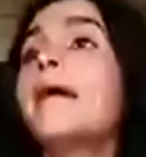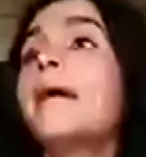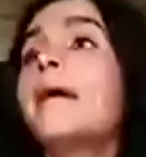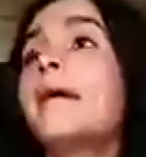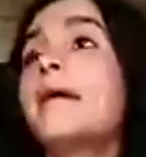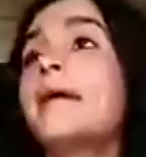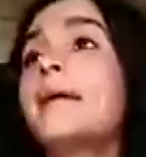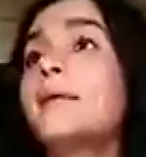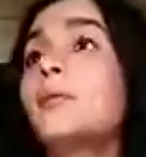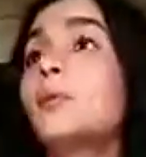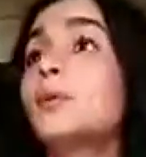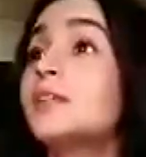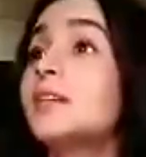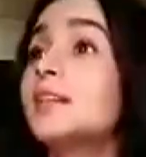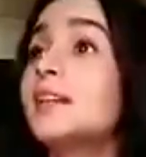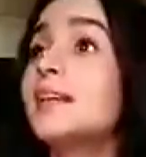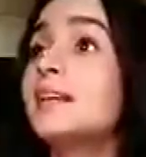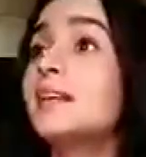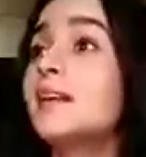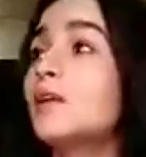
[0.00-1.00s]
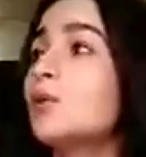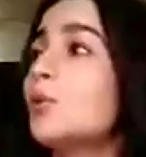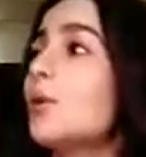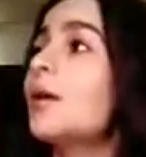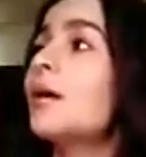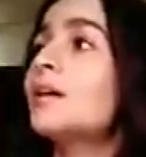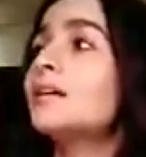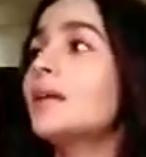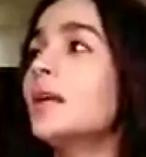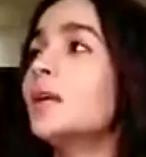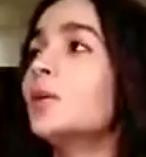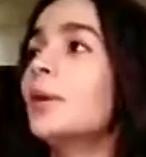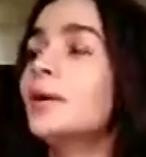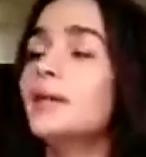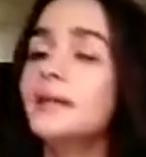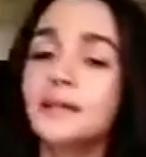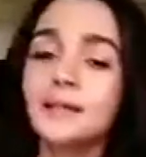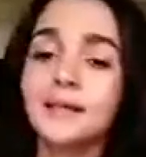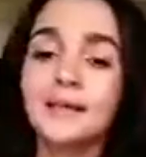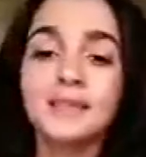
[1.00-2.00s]
What can I tell you? I can't tell you
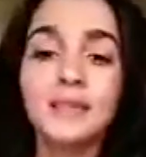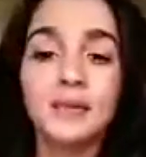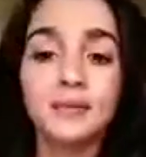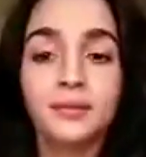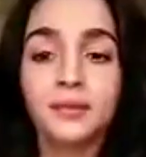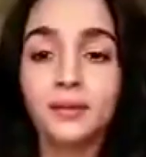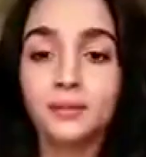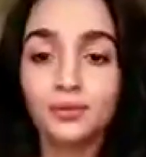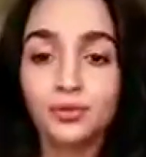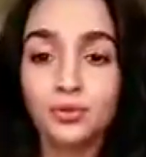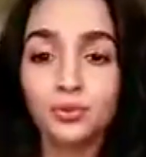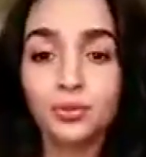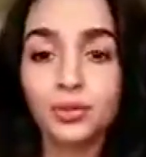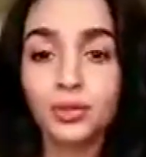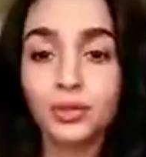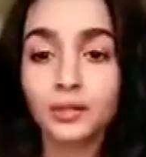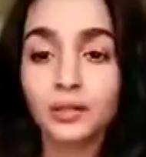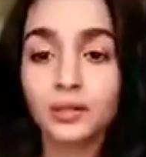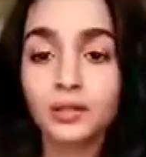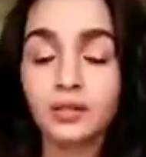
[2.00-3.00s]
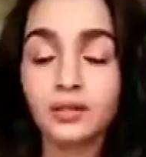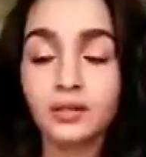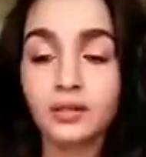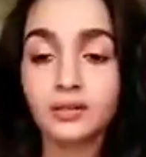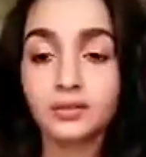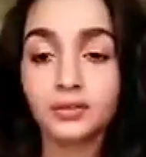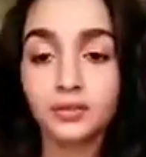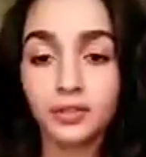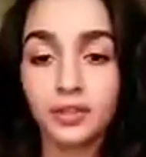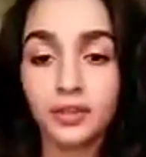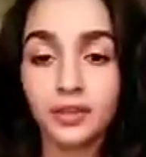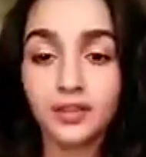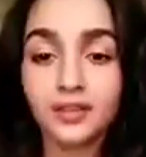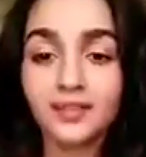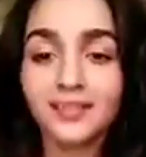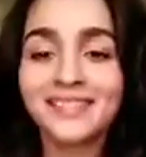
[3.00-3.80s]
anything except for that I'm shooting today.